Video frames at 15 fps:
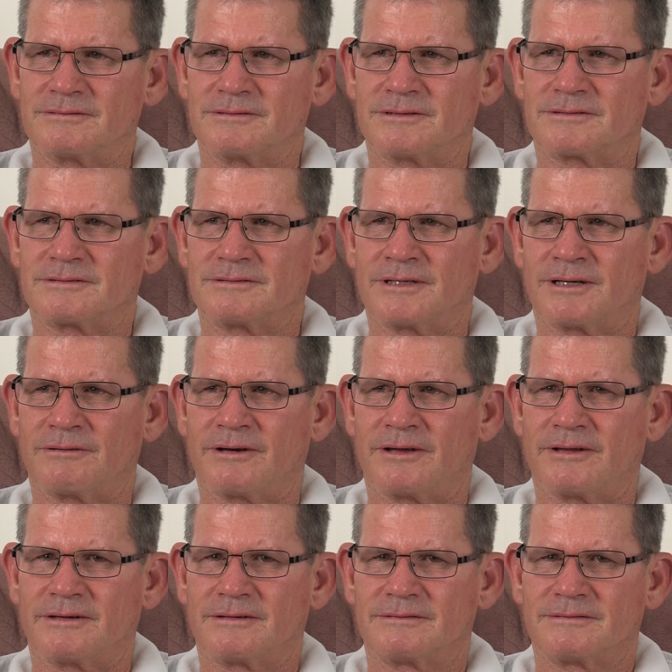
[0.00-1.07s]
There's no
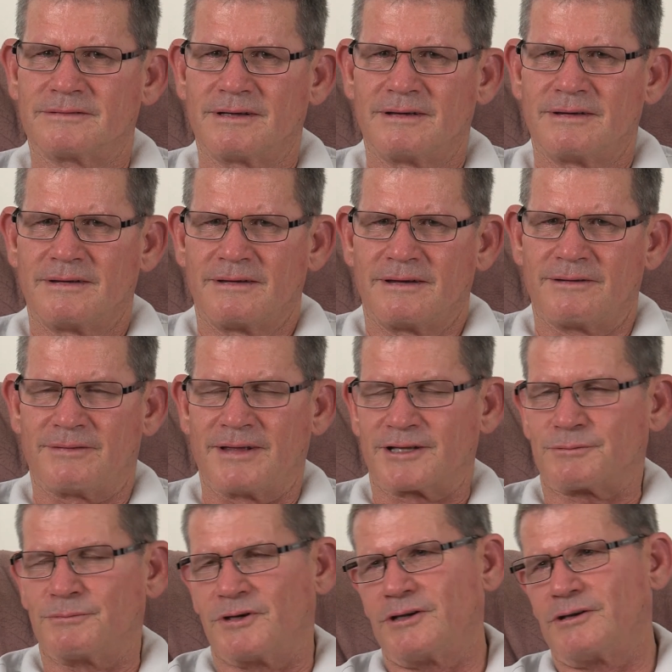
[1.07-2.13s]
other. If that's
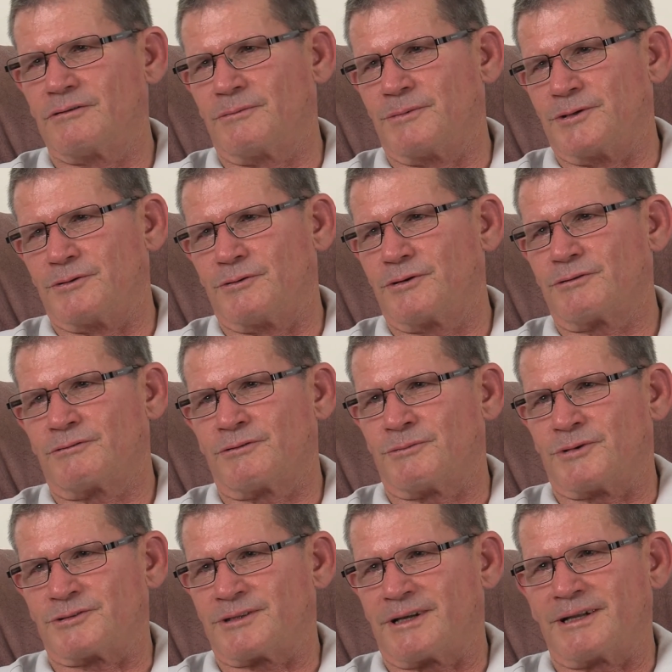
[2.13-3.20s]
me or my daughter or
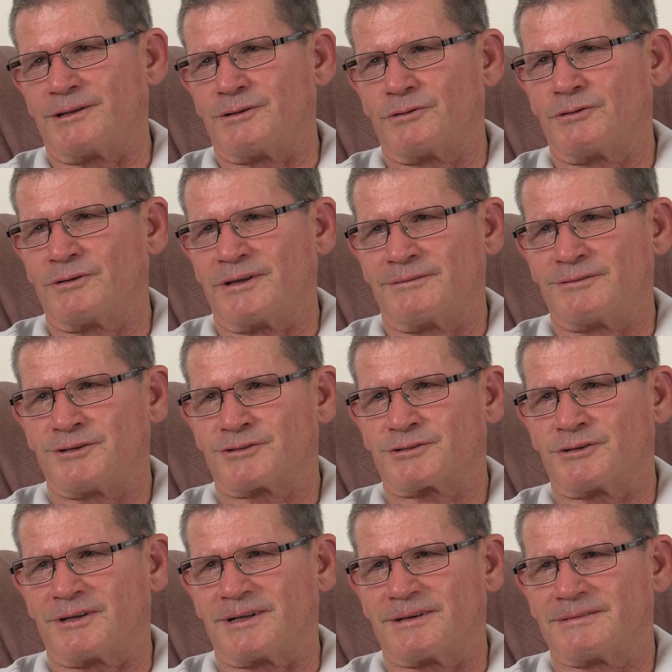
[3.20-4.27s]
my son-in-law, you've just
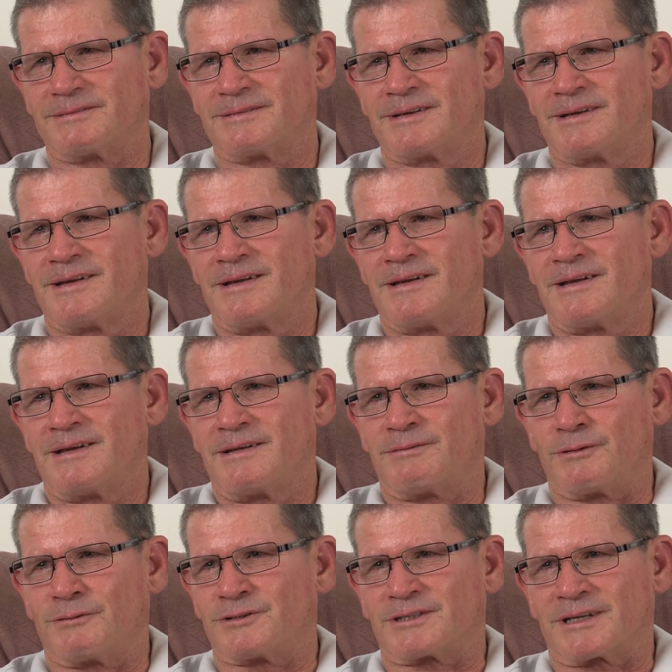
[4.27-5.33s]
got to. If he
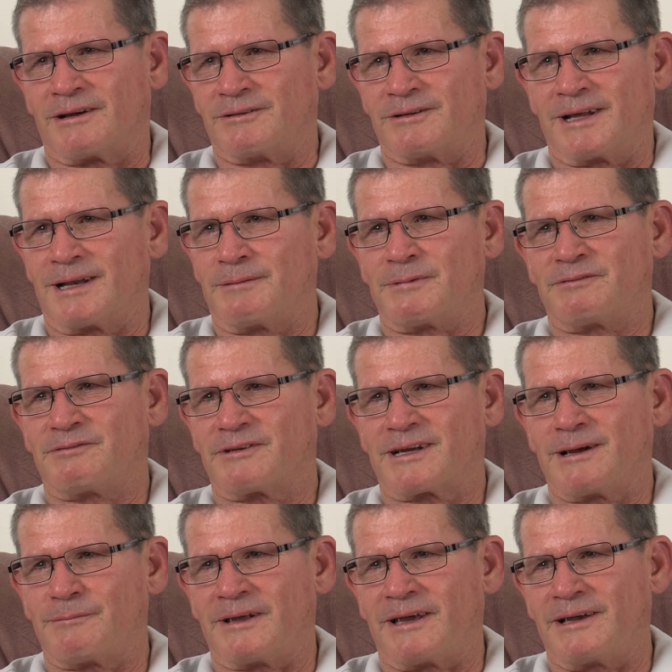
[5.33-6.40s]
wants to go and yell at me for a
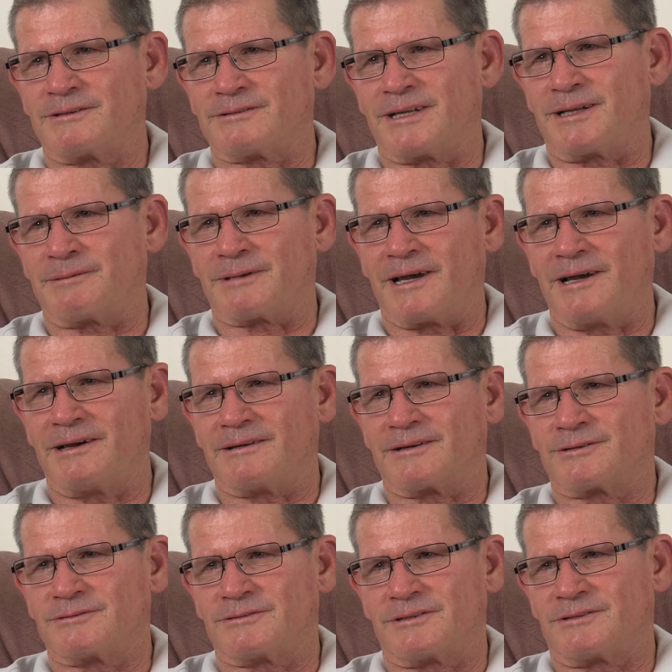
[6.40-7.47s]
couple of hours, let him go,
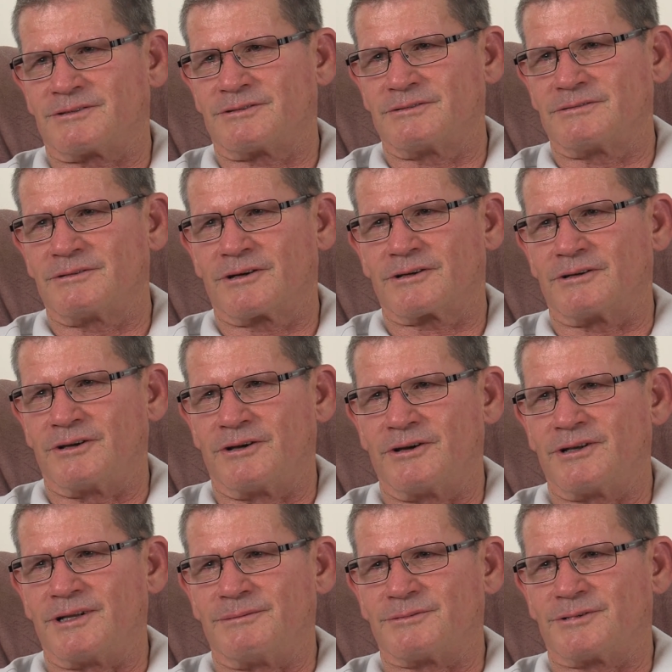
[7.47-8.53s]
because it's not going to
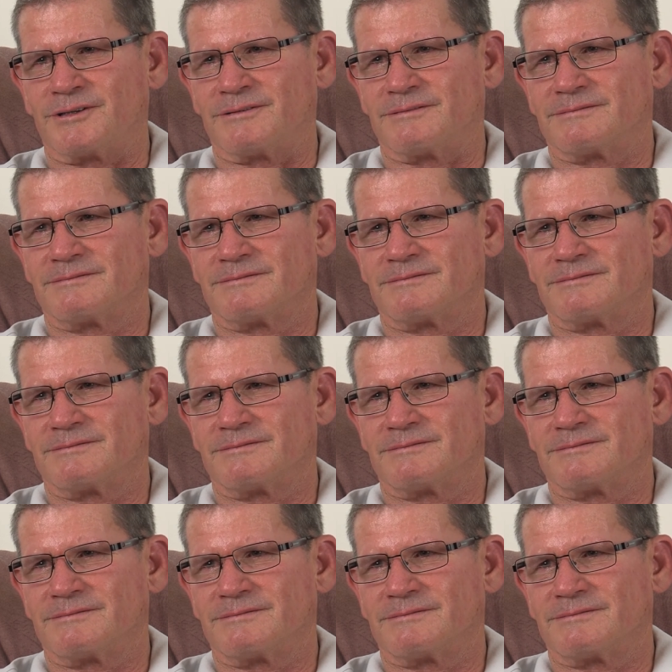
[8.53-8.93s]
hurt him to